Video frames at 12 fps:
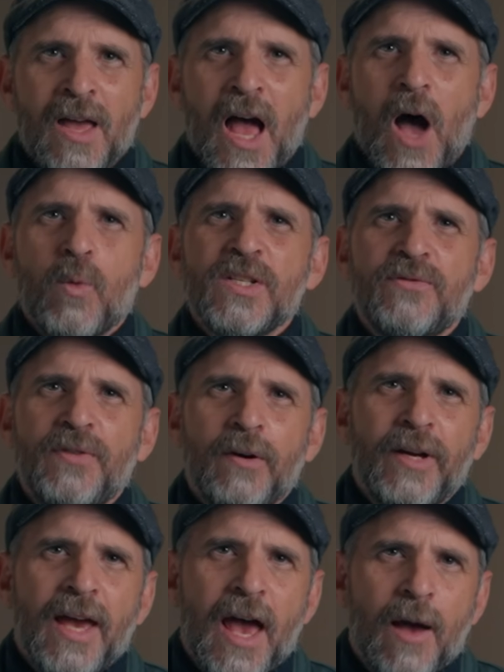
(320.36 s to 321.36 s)
I was
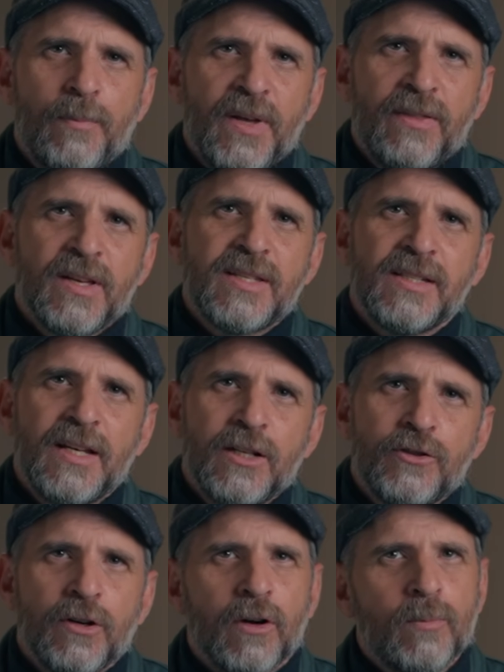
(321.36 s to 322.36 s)
very happy that
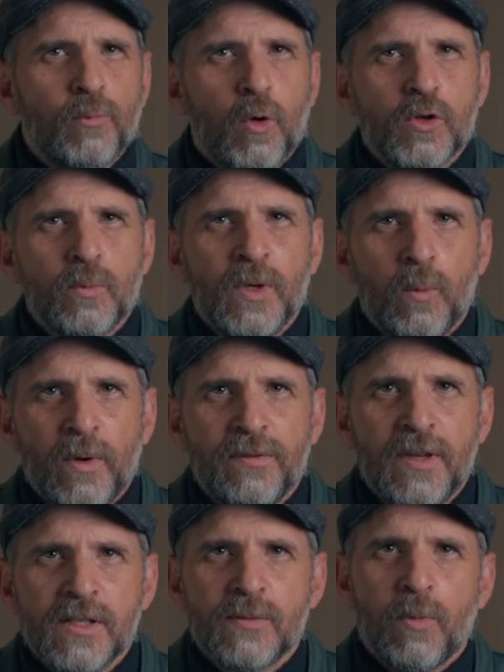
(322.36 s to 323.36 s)
Skillshare approached me
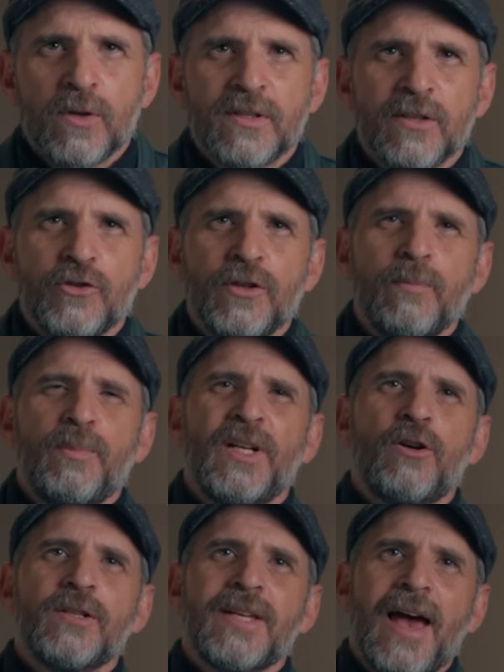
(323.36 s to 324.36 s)
with this sponsorship
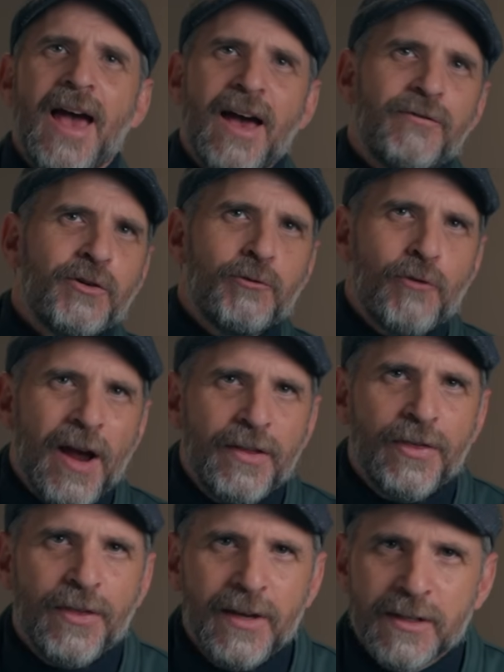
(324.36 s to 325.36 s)
because I have
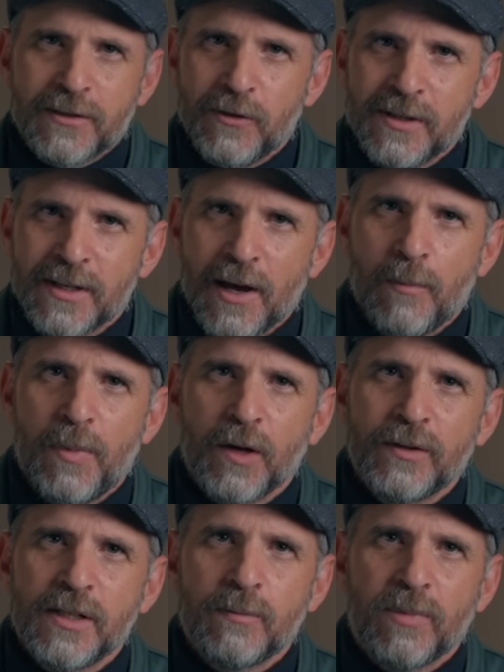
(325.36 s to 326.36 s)
great things to say
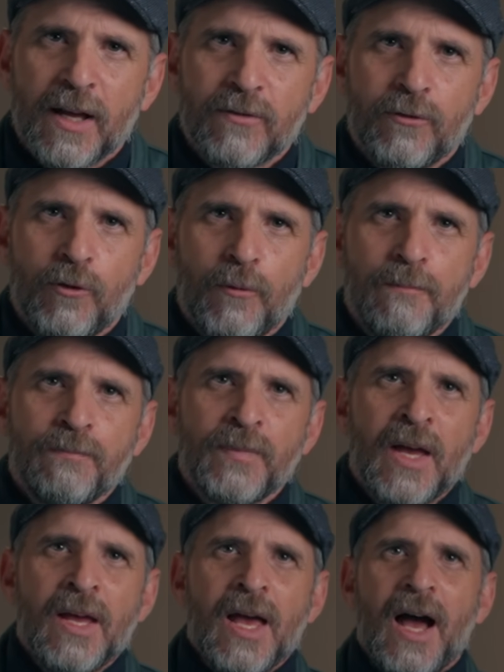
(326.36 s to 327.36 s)
about this platform.
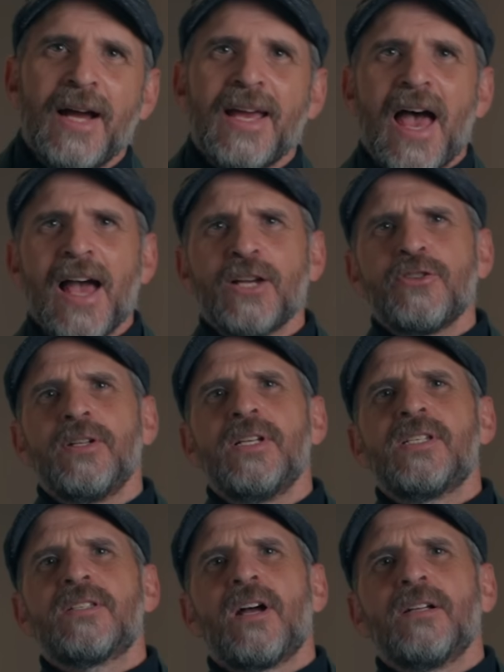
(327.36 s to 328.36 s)
I actually
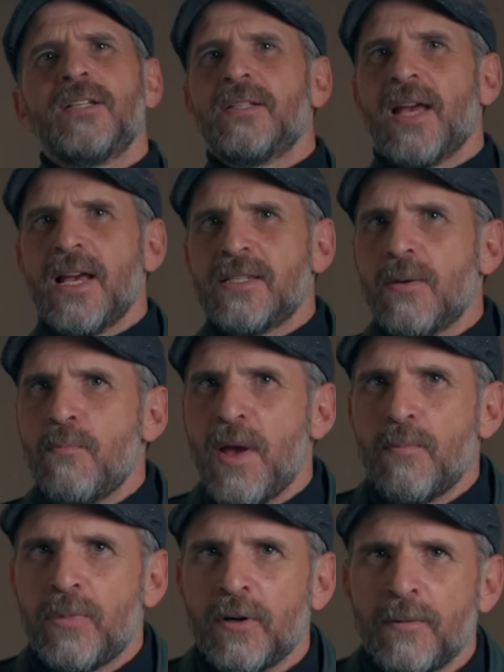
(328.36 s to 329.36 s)
started as a
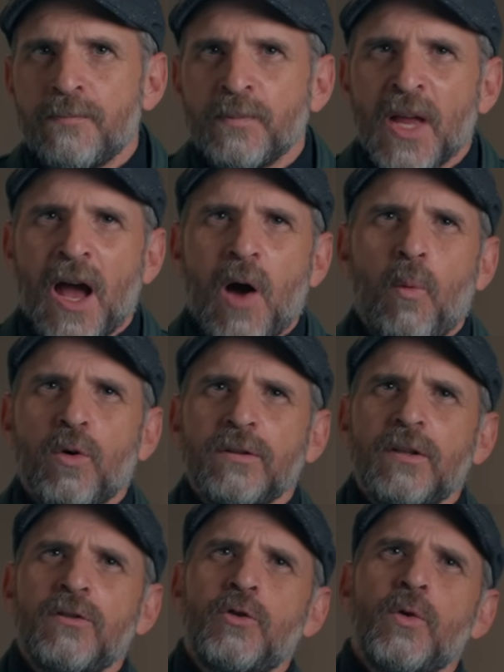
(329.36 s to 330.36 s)
member. I
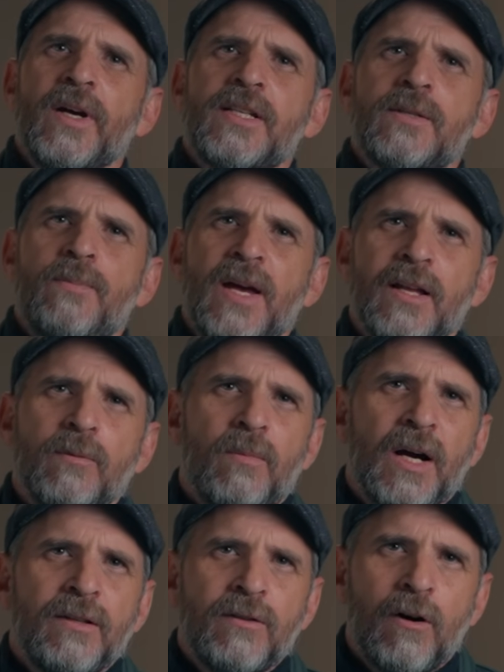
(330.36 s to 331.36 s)
wanted to expand
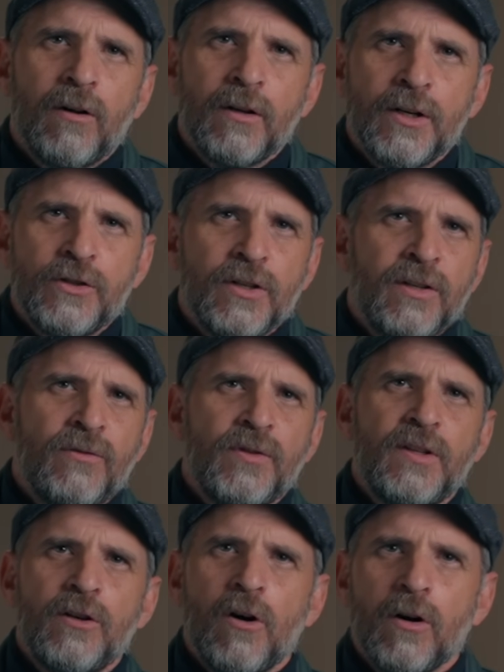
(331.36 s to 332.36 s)
my knowledge in
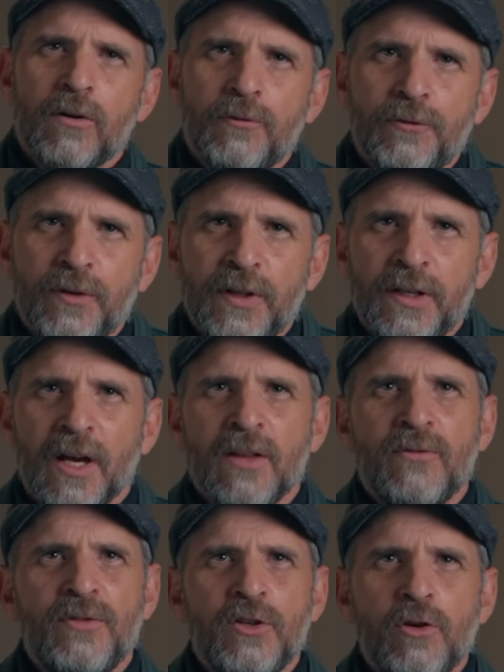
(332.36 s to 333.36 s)
videography
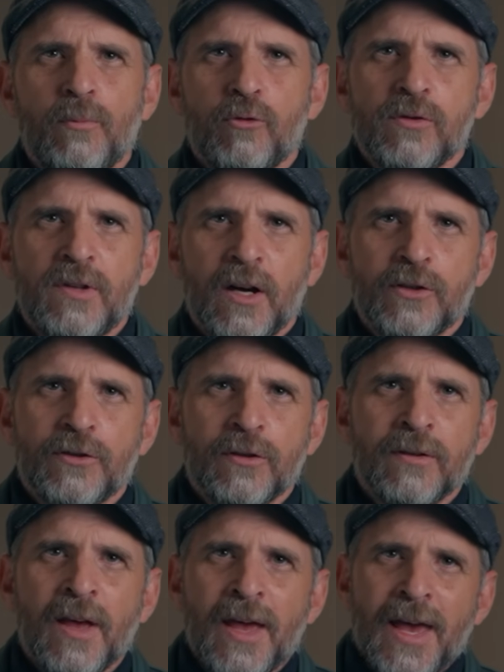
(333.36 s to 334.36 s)
and video
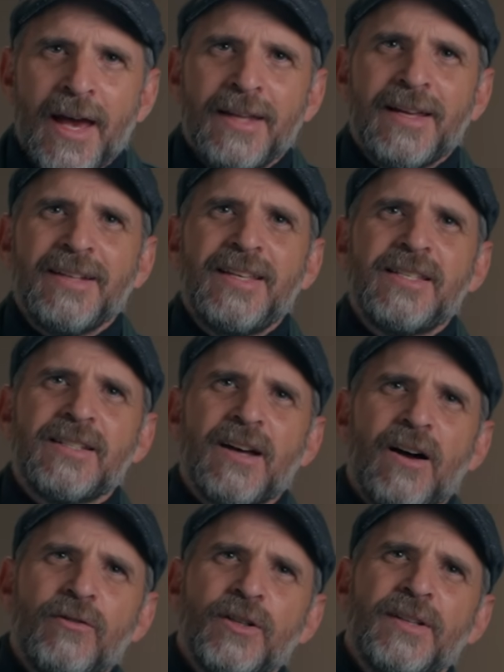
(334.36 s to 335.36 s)
production, and I
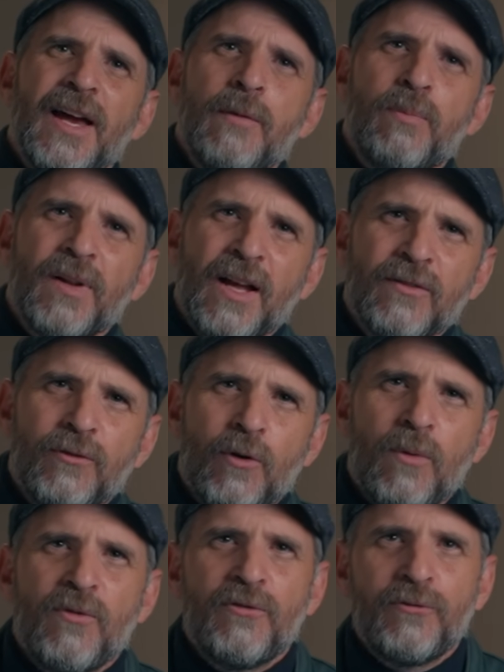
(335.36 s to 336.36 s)
discovered a
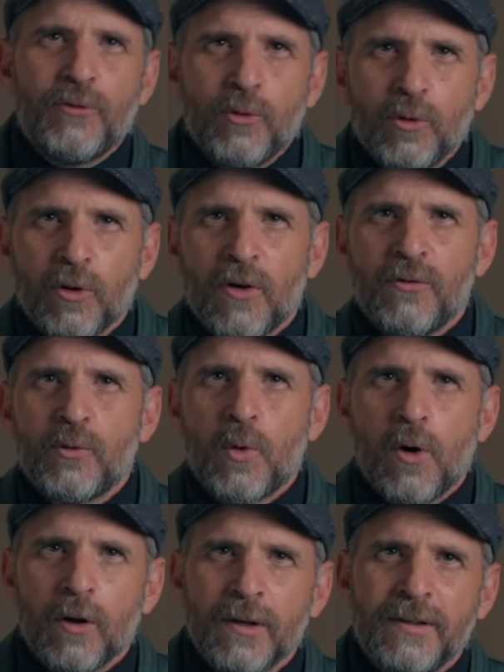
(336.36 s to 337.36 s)
platform full of
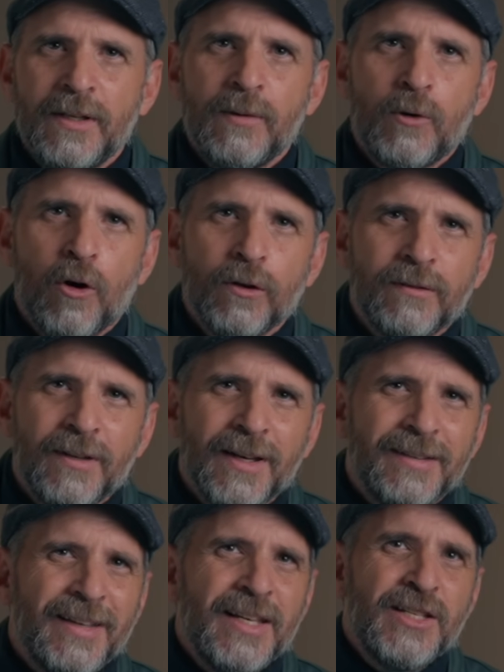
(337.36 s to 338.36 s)
quality
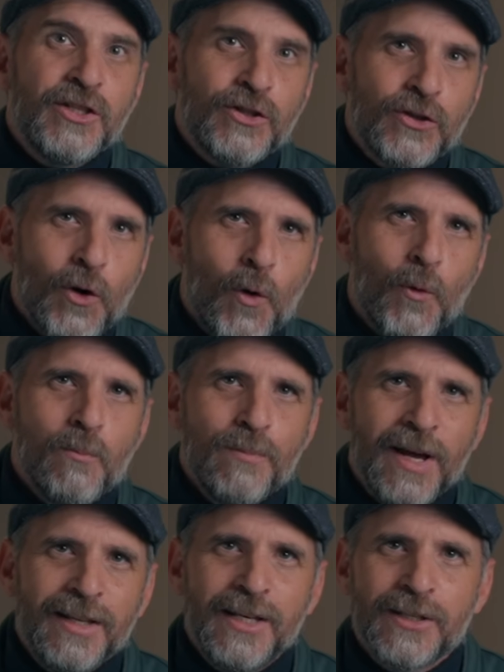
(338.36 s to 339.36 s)
content in so
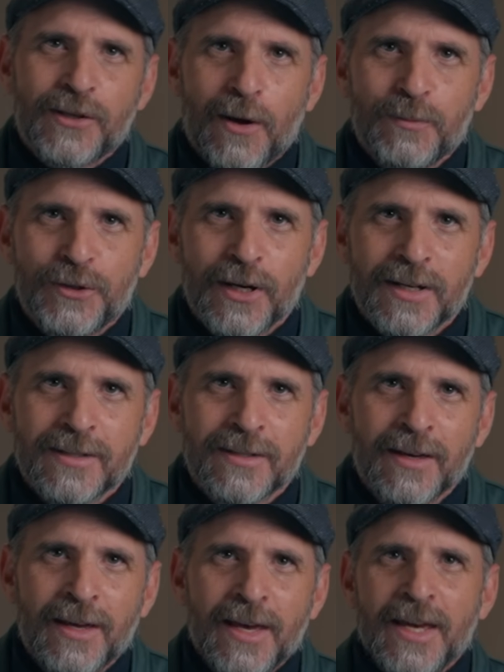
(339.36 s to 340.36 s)
many
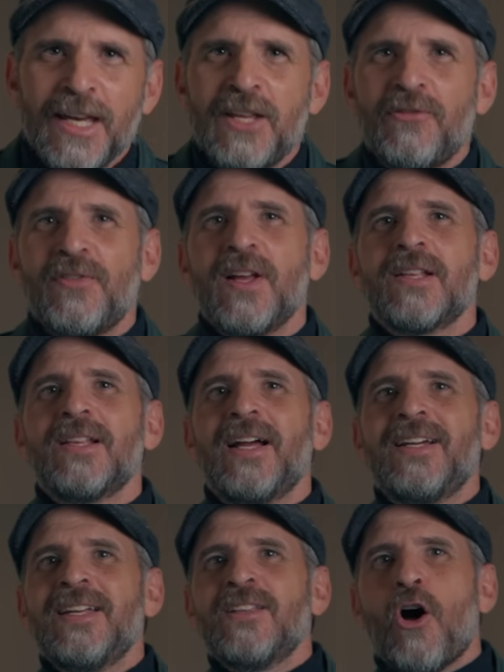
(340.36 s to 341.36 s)
subjects. It felt
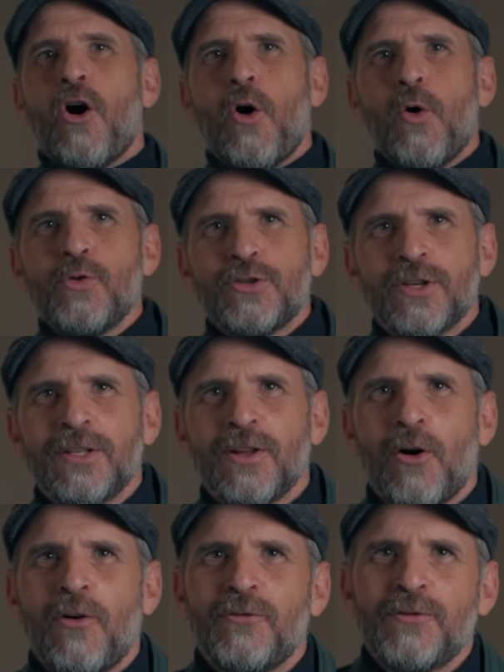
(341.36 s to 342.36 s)
like an ocean
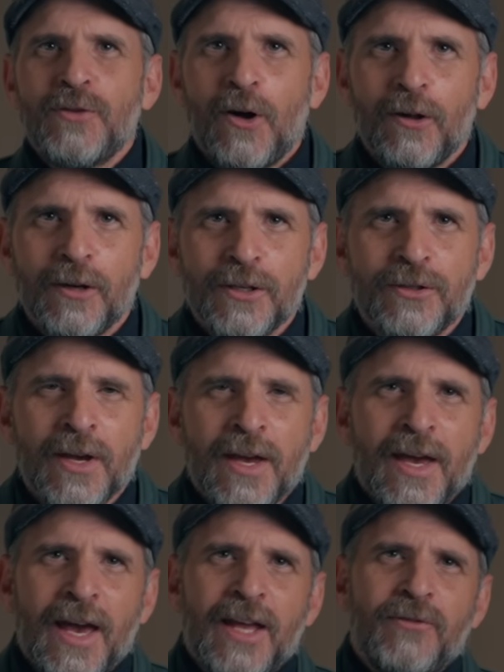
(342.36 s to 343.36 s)
of knowledge,
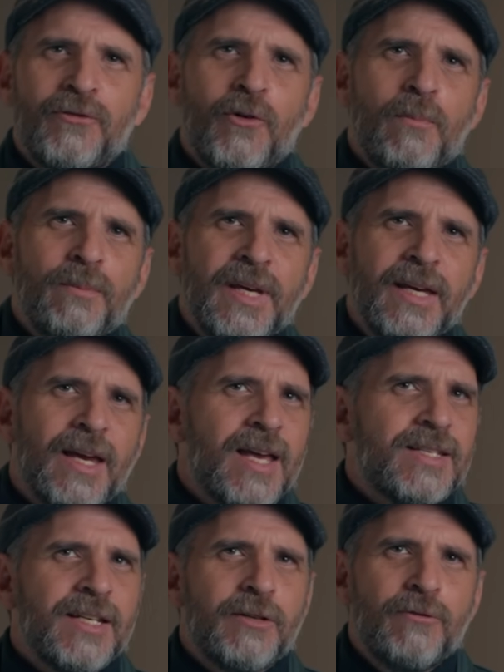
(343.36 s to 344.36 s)
and for me
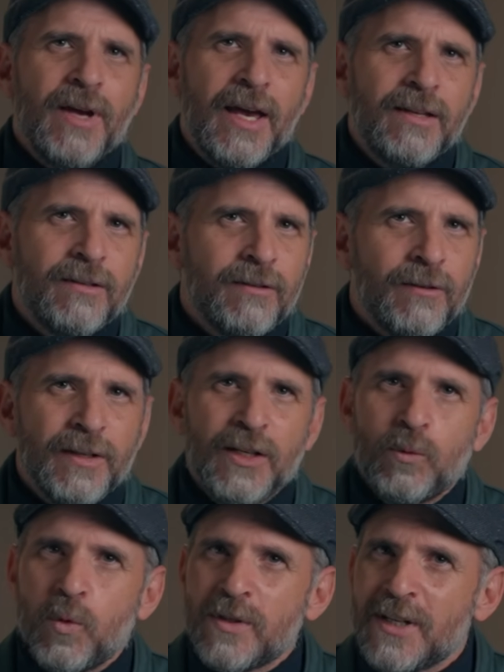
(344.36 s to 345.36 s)
as a creator,
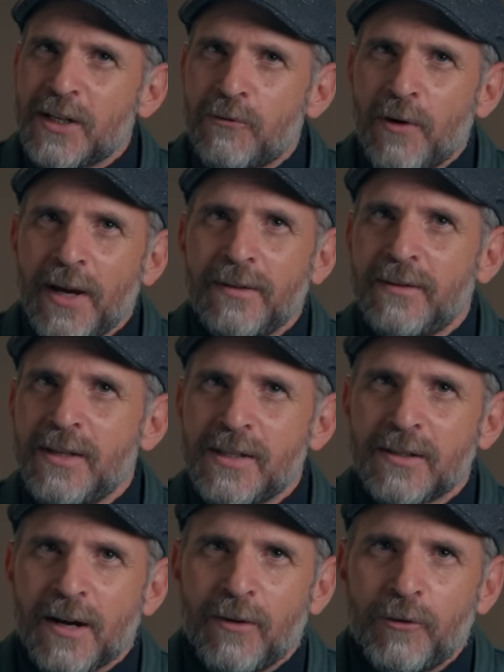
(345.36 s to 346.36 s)
it was a great
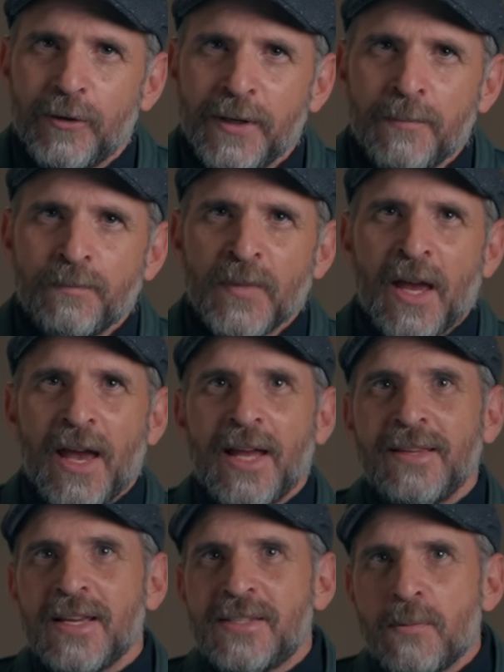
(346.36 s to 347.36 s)
discovery.
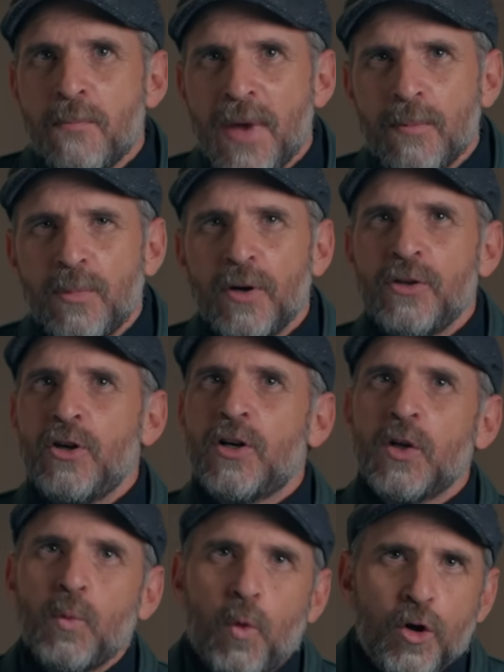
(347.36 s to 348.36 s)
And as a member, you
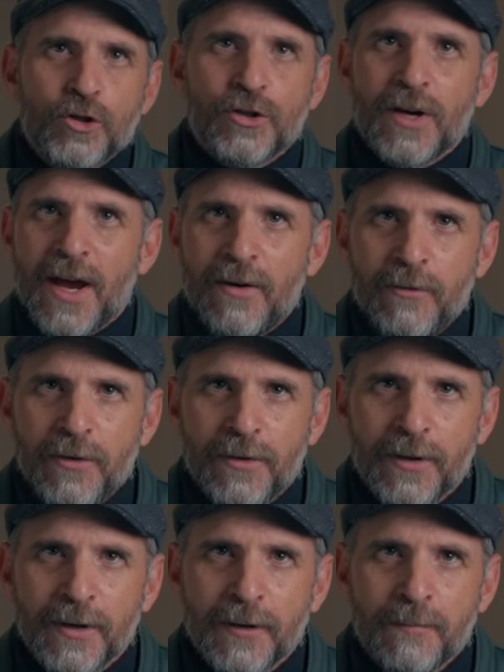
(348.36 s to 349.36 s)
can watch
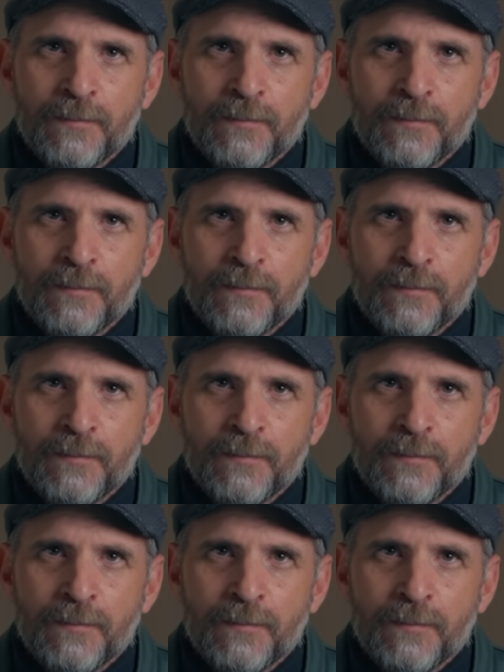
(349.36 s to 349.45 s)
everything.